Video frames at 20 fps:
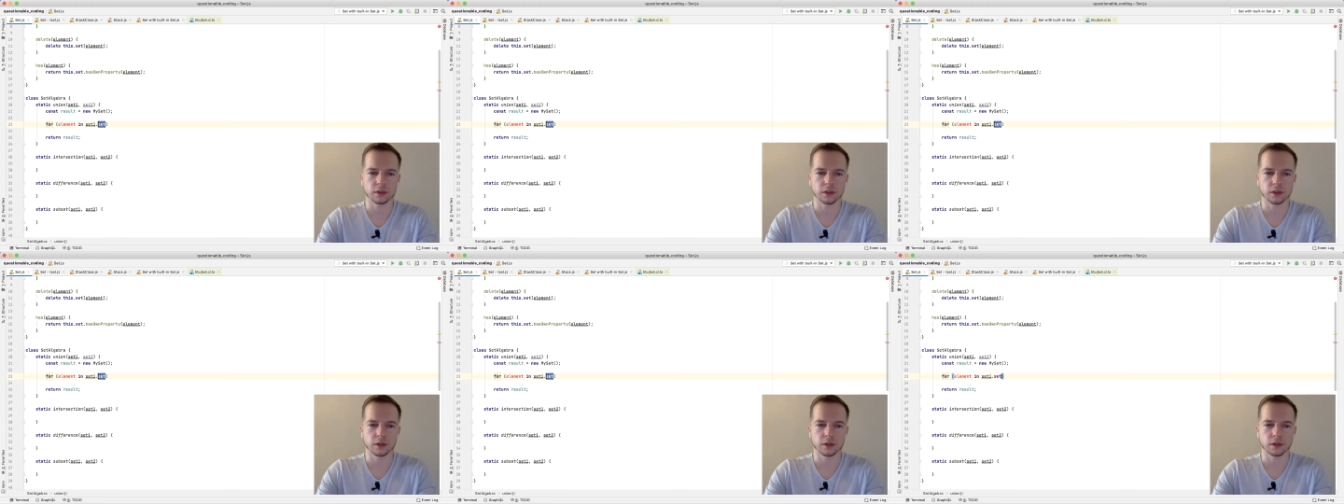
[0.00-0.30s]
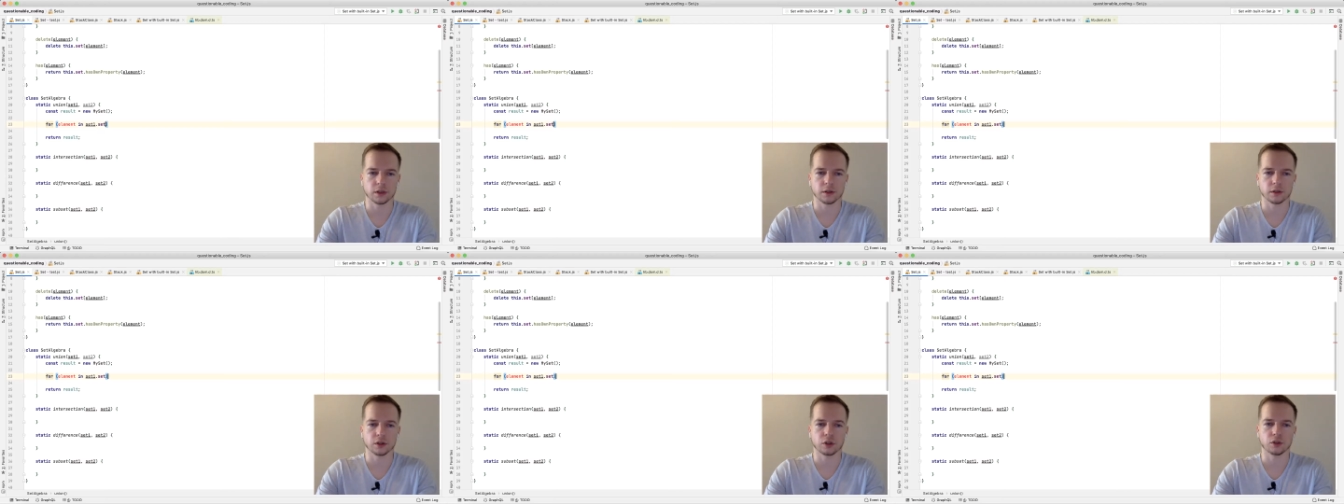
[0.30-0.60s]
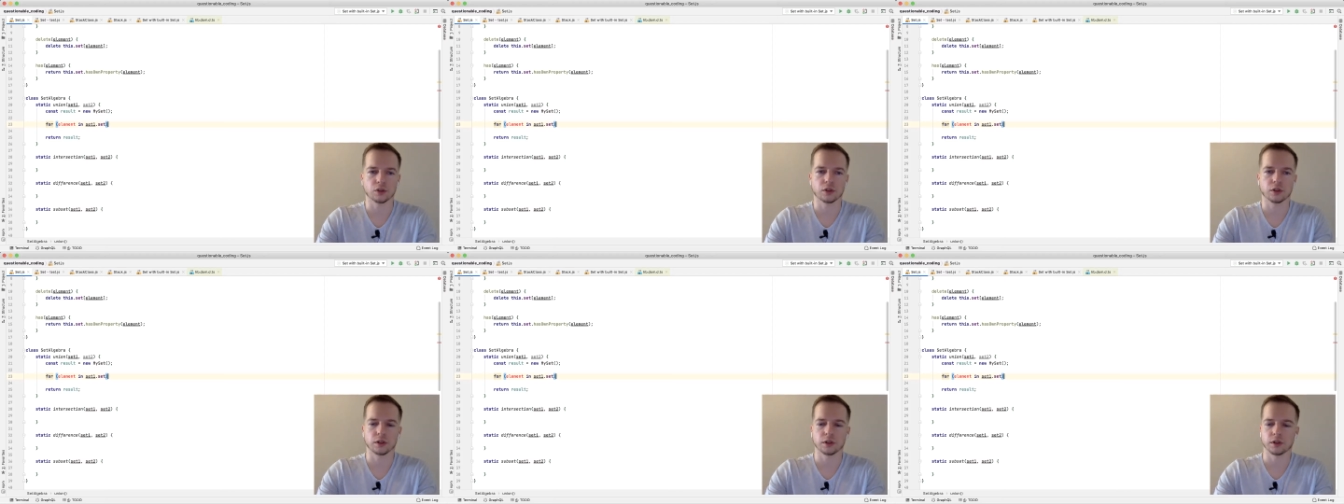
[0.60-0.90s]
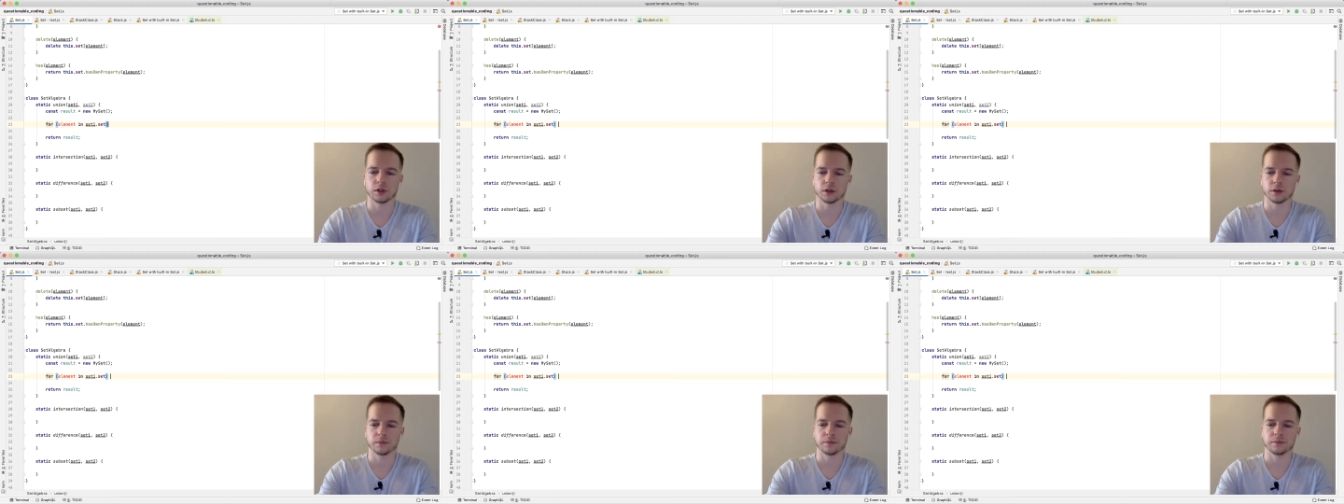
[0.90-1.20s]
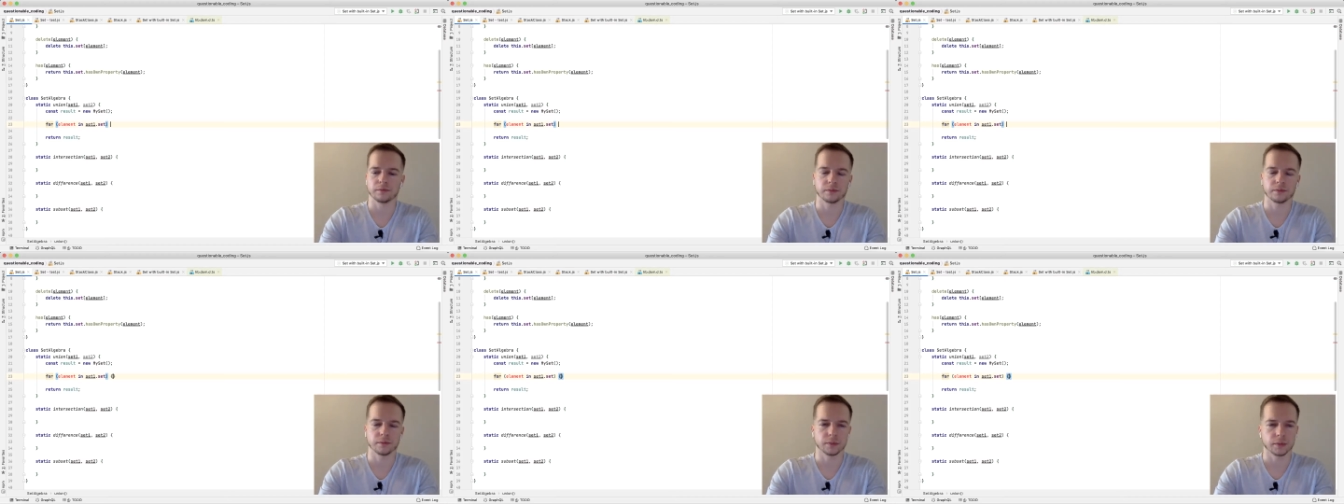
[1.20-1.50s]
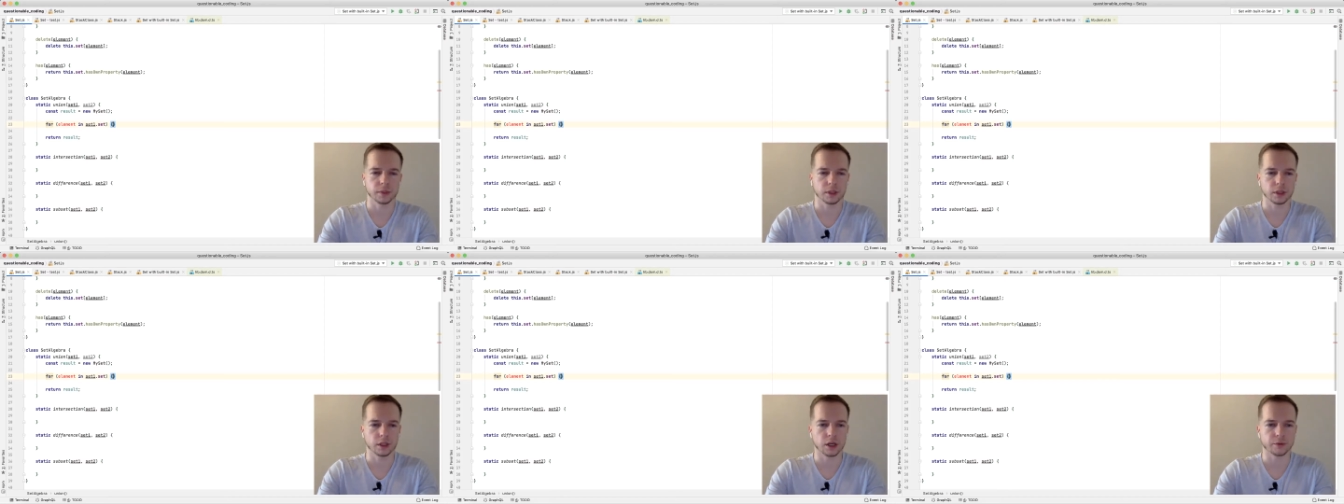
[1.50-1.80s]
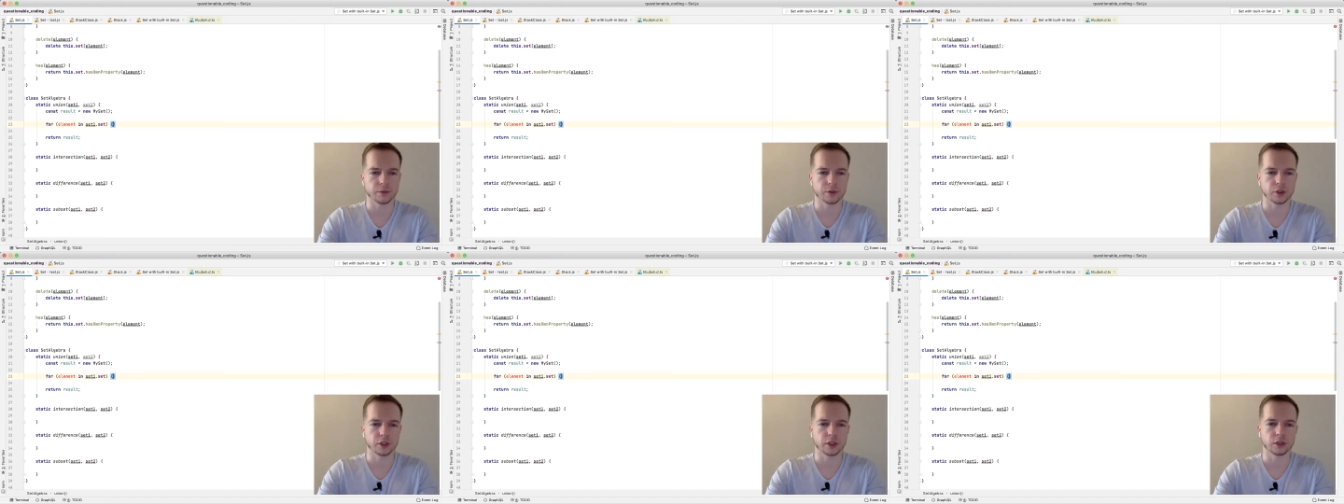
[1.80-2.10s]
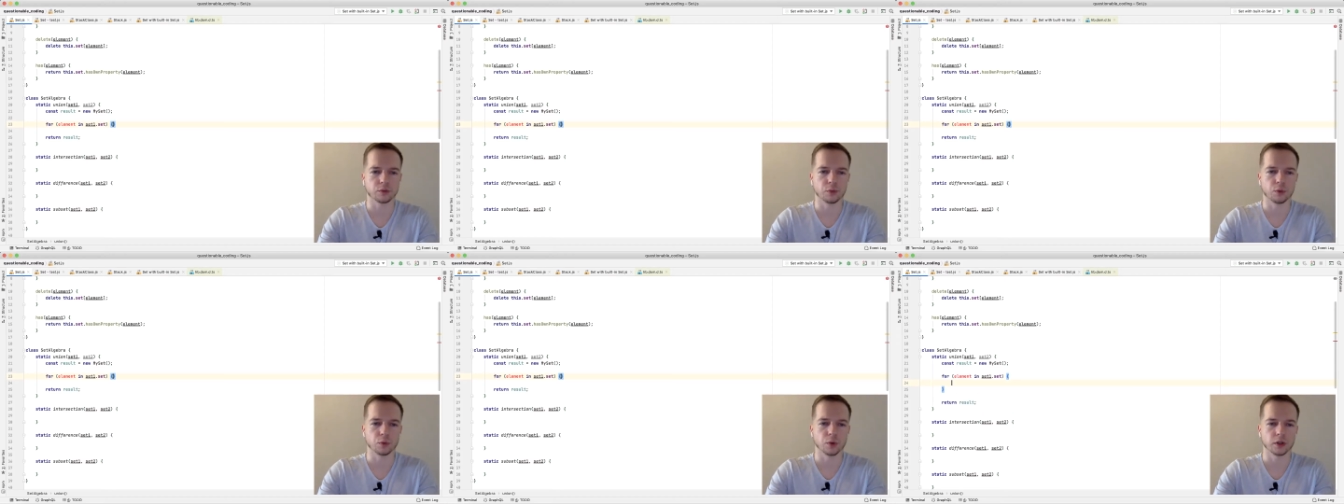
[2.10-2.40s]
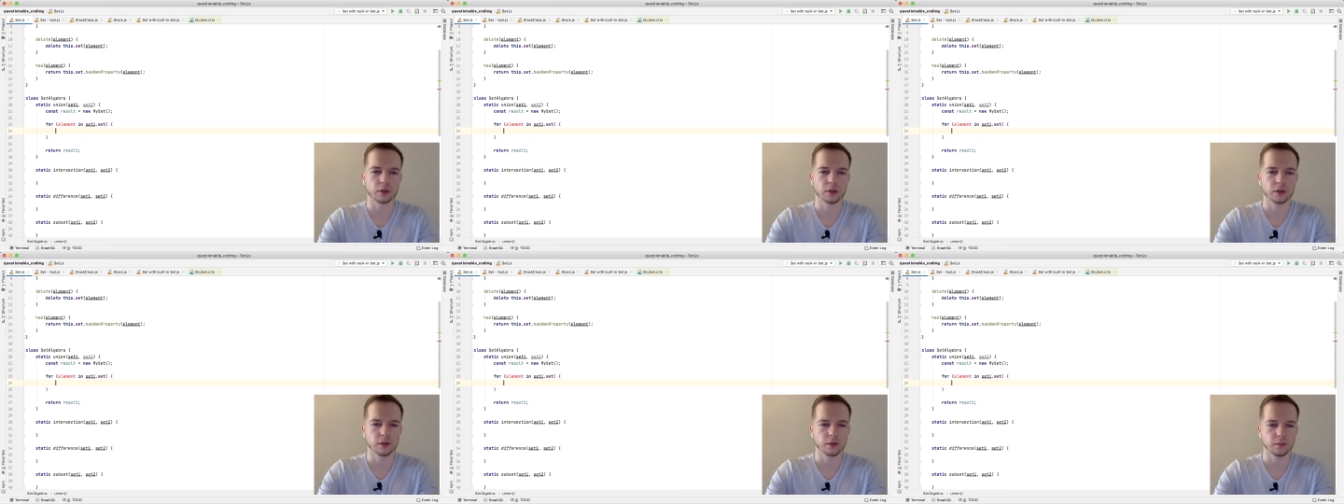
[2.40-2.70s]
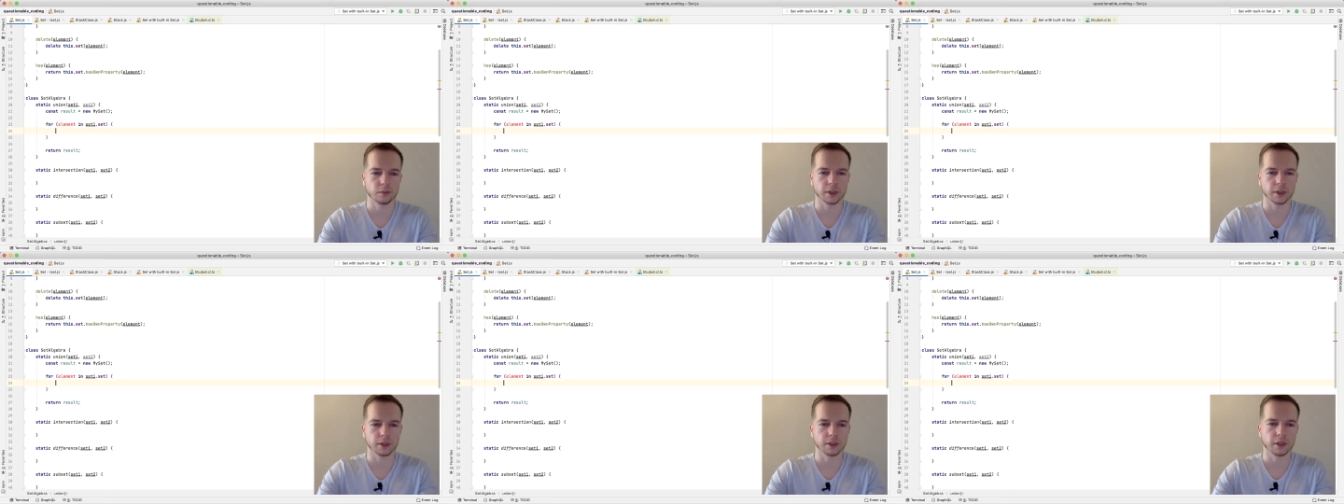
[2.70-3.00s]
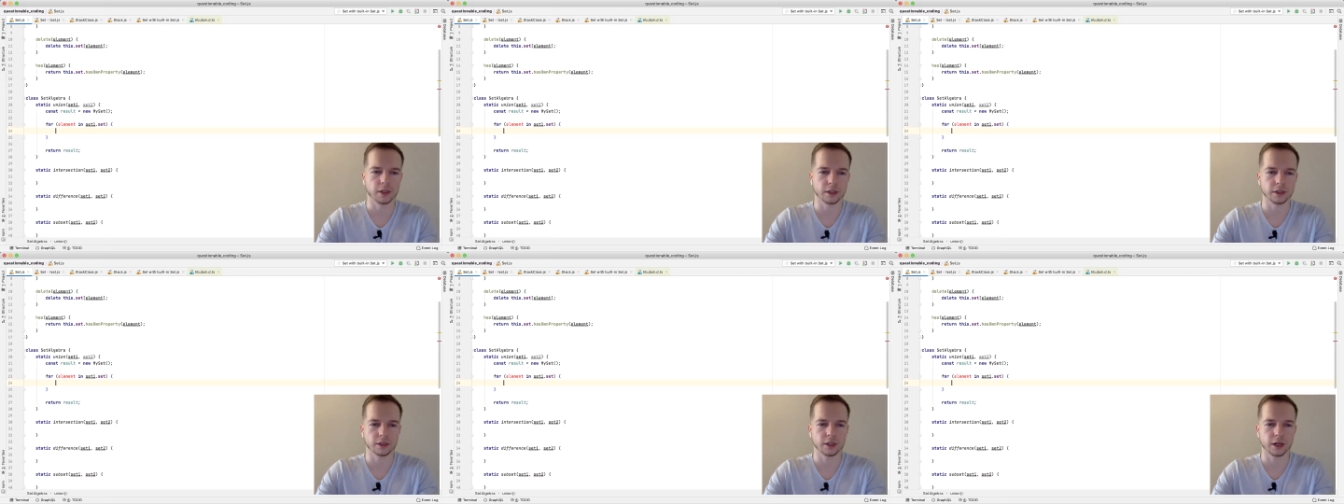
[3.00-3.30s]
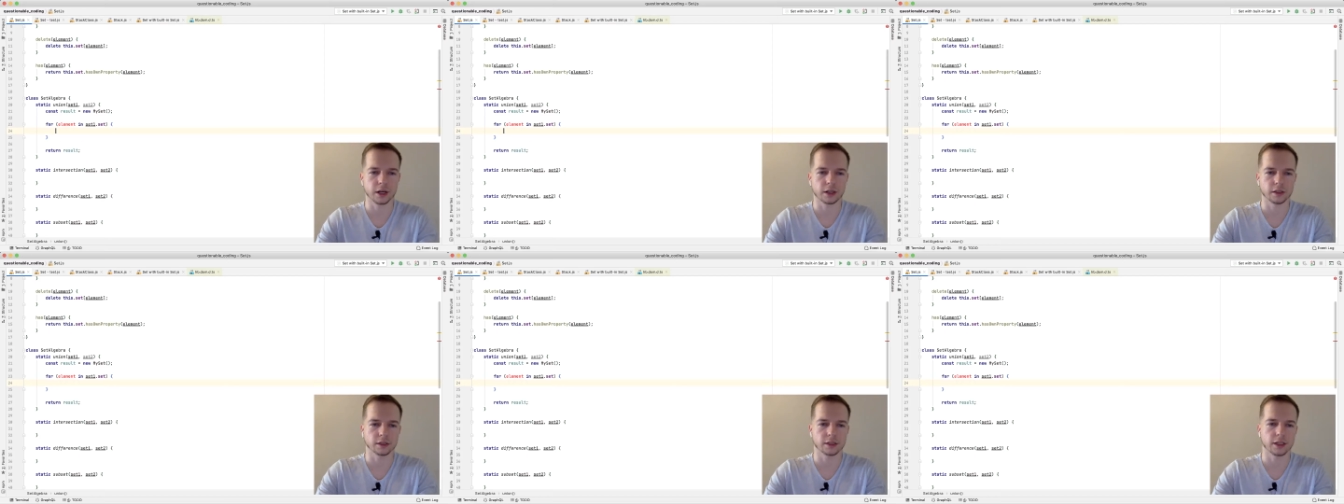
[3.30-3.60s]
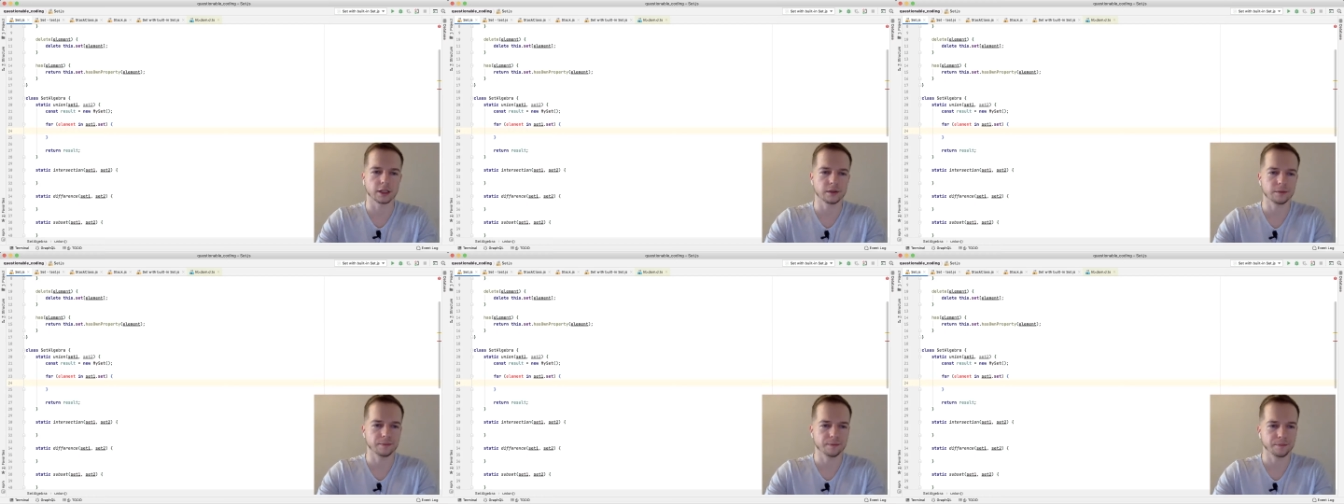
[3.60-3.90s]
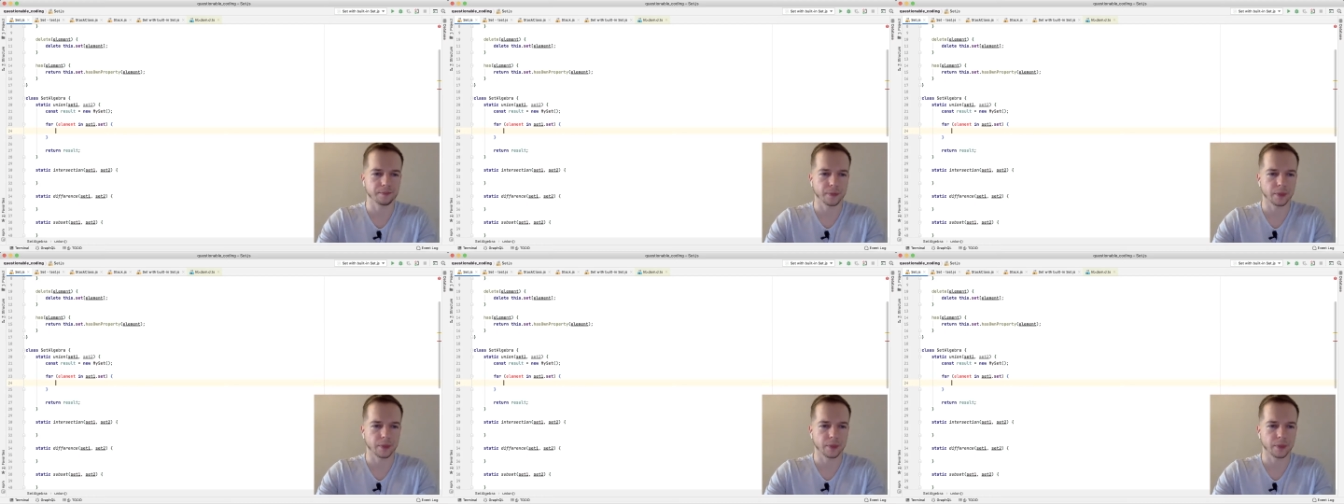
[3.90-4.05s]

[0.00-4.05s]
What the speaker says: the object that we want, but the entire set.